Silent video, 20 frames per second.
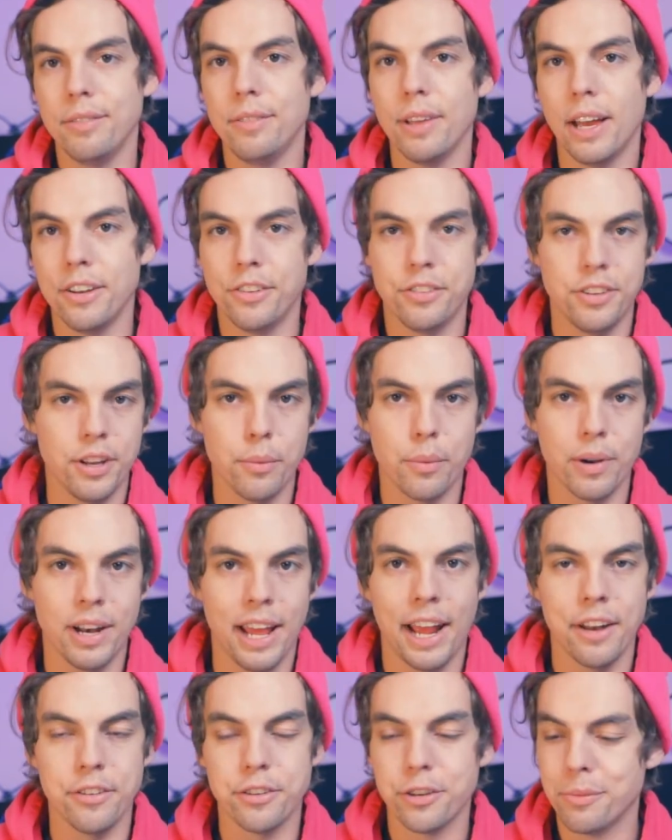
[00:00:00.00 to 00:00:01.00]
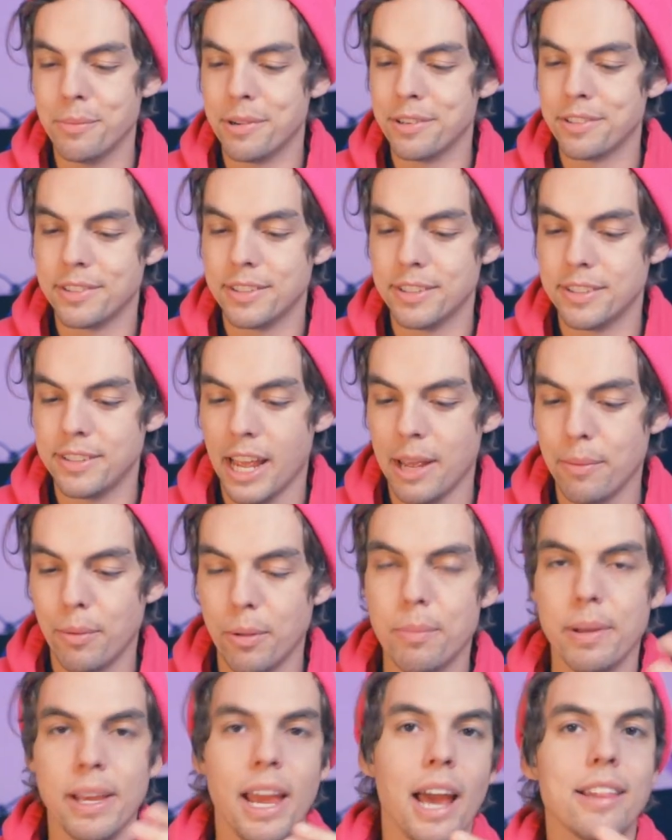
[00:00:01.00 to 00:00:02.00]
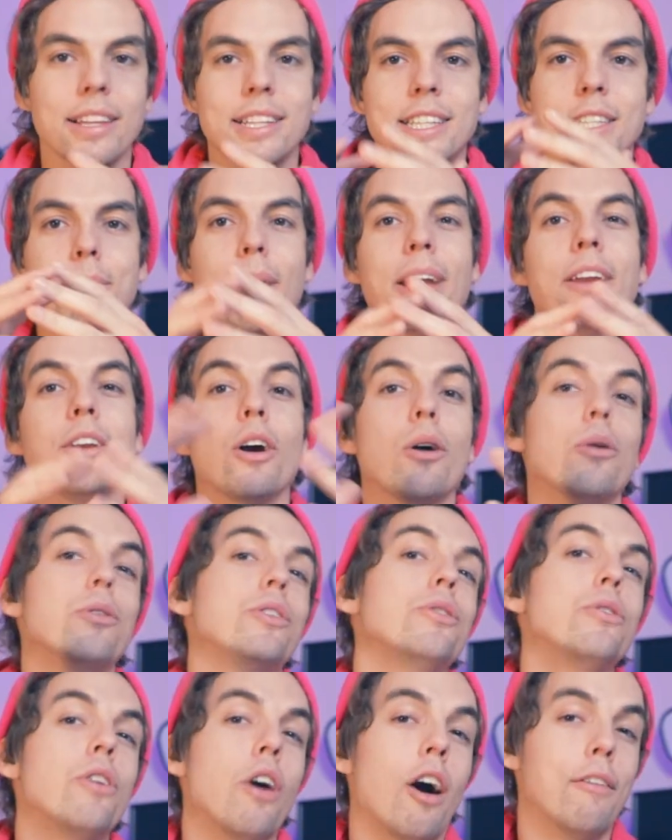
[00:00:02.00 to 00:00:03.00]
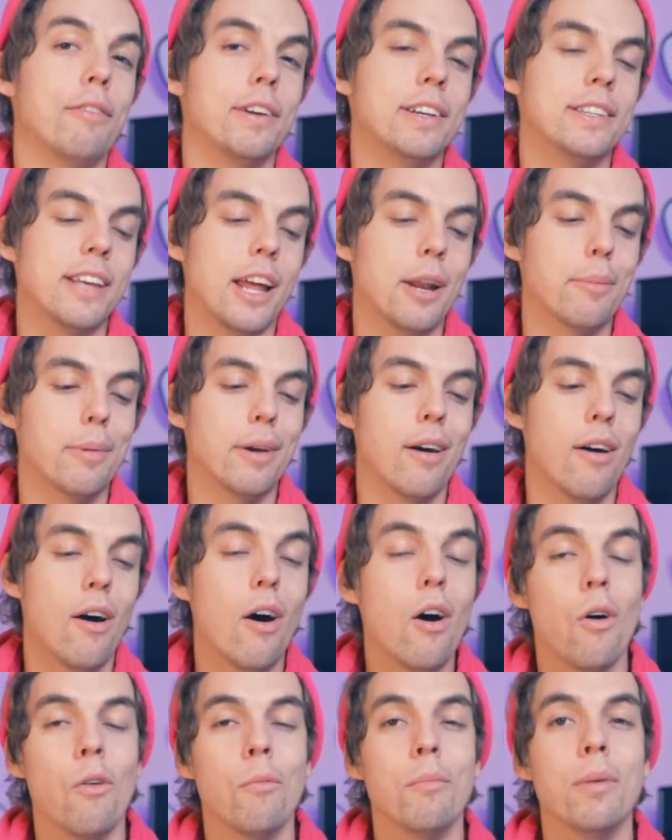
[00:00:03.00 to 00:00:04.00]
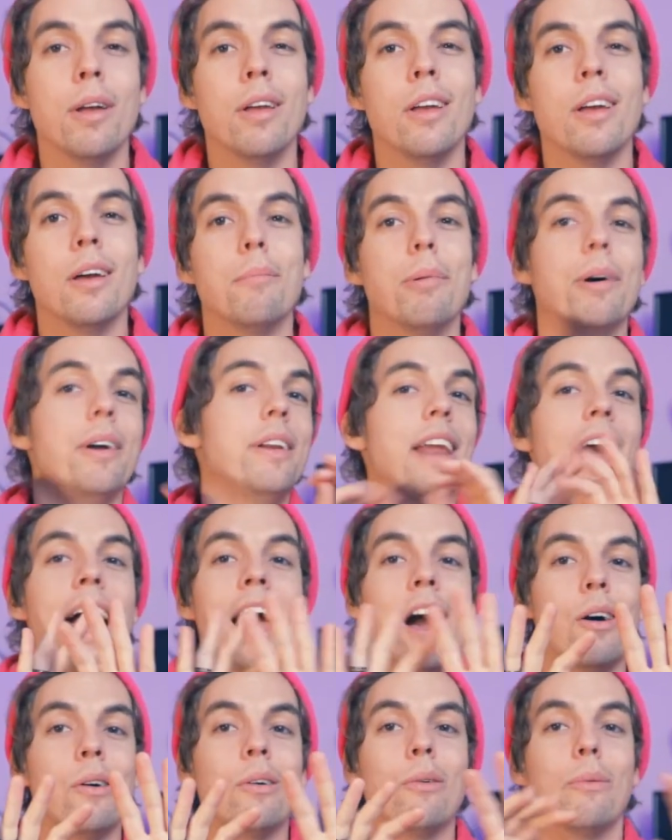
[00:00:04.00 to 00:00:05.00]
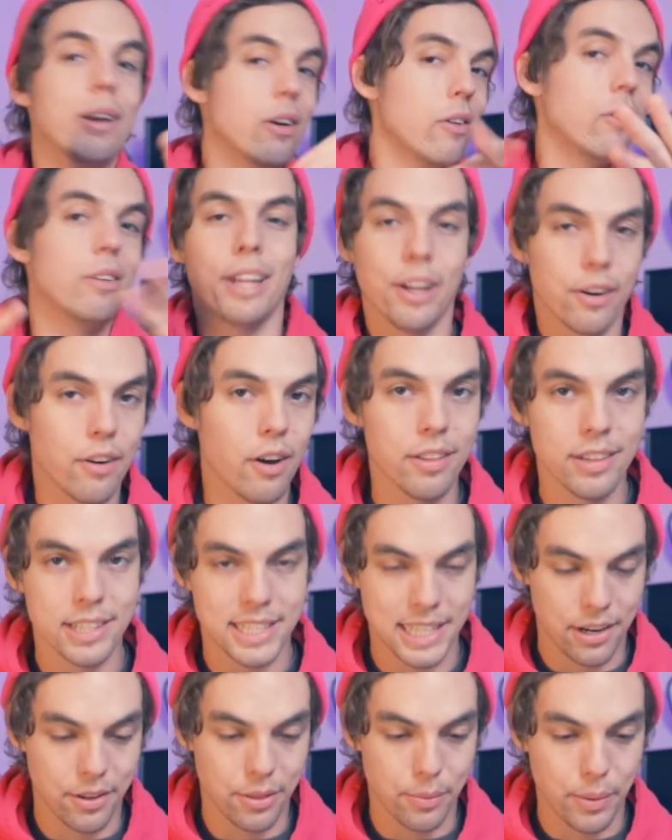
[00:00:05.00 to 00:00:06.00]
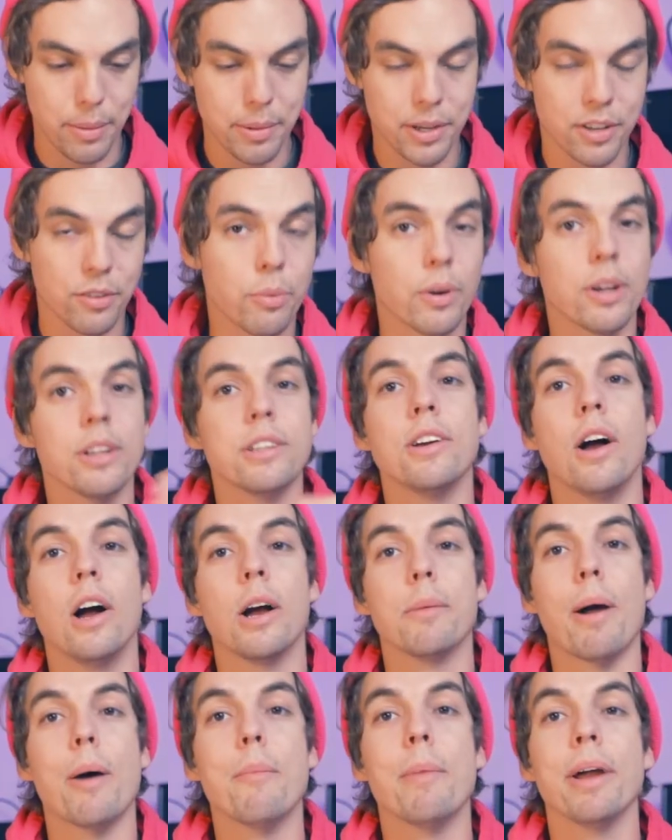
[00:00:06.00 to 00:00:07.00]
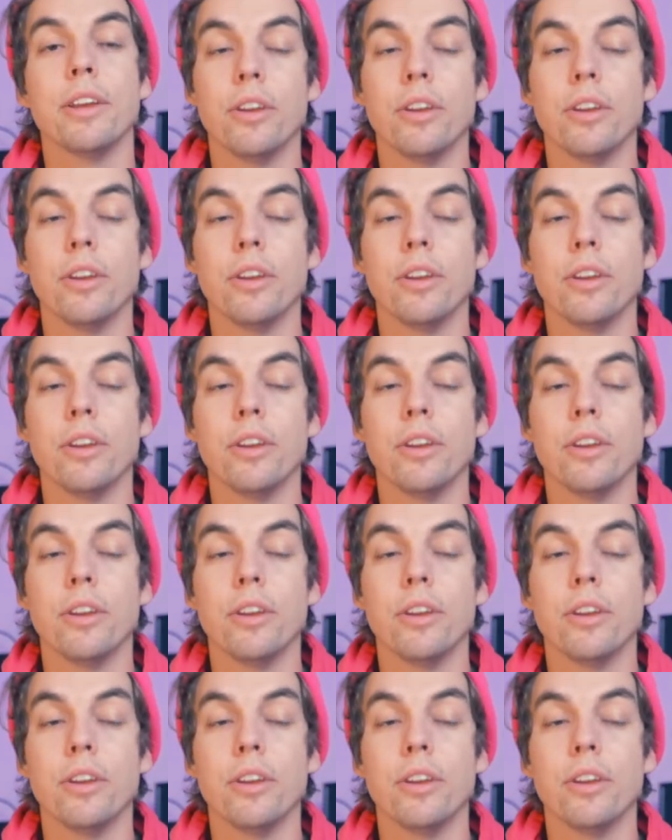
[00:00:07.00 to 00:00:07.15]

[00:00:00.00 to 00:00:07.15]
I just didn't want to add too much to this table. But yeah, this is my go-to coffee setup at home. But now we're going to clear all this out of the way, because we're going to talk about my